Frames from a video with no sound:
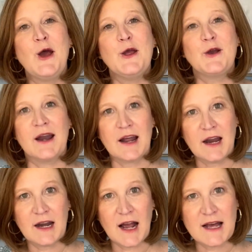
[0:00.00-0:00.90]
You're going to
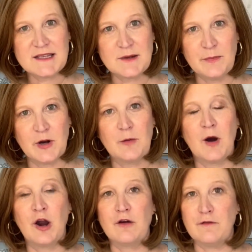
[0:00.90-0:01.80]
get a custom
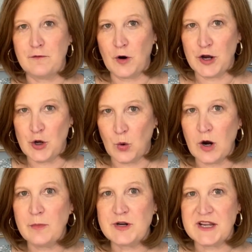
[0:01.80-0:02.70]
bookmark for your
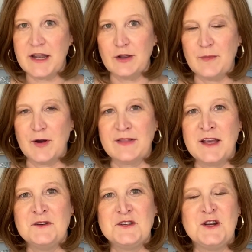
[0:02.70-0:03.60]
particular book that
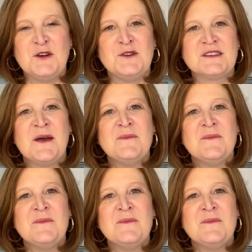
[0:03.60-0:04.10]
you choose,